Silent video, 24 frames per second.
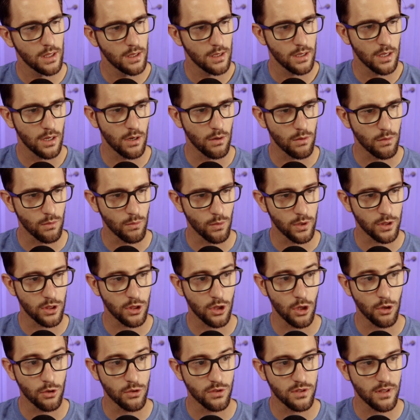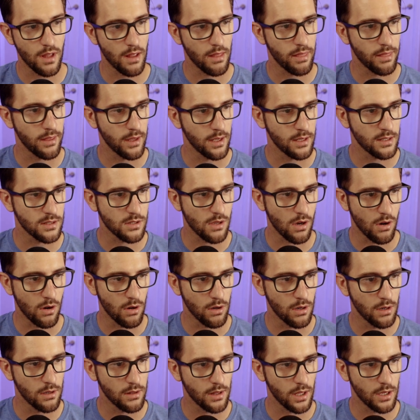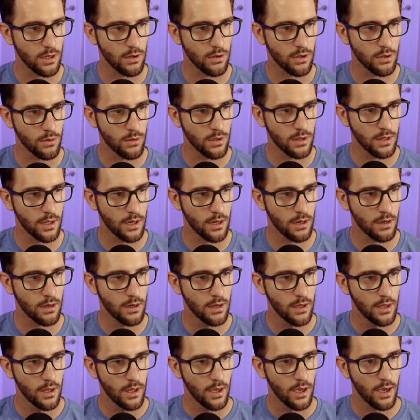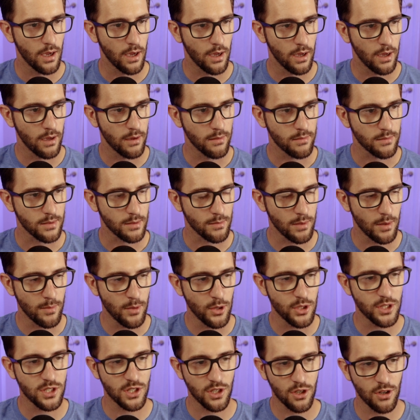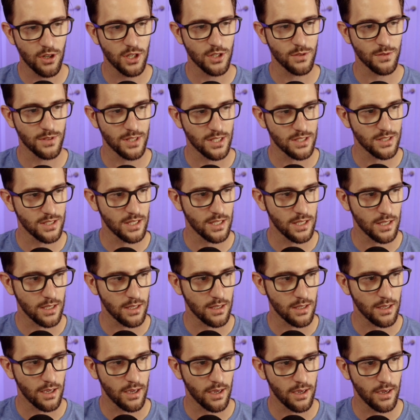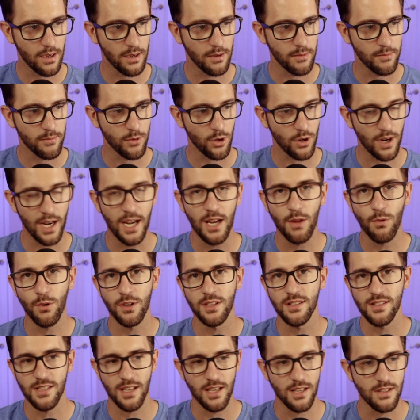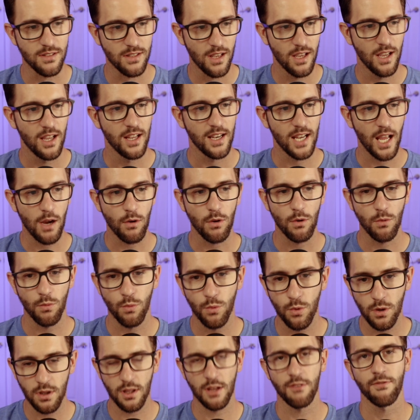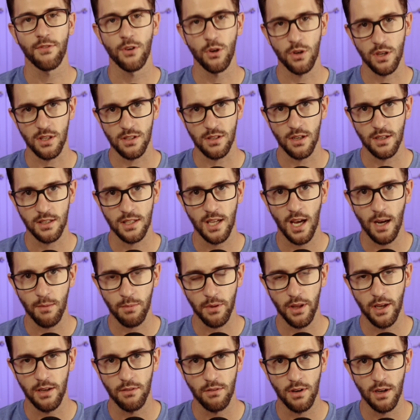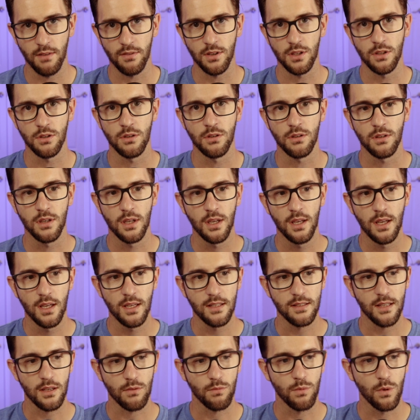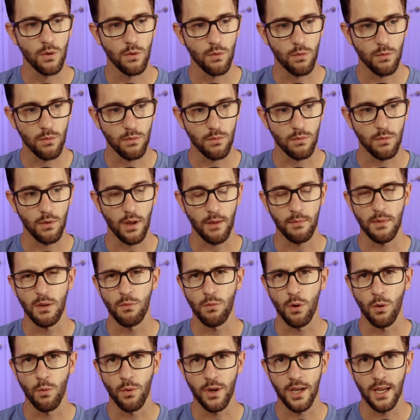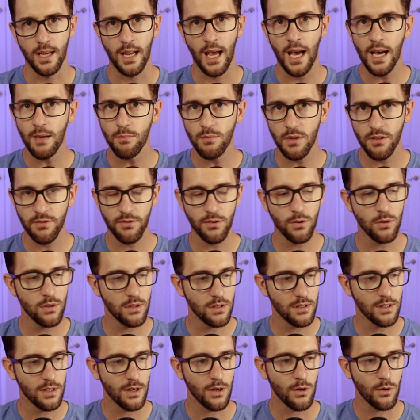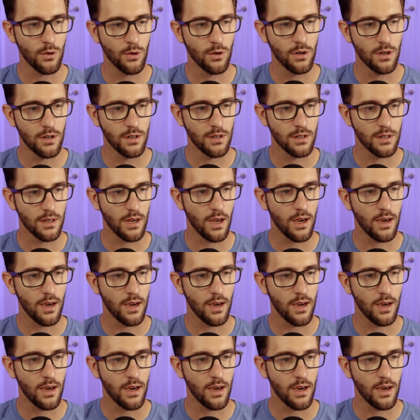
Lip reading: what those things are that you're doing there. I'm always curious when they say, or anyone says, now we're really focused on top-line revenue. It's like, well, were we not before? Or,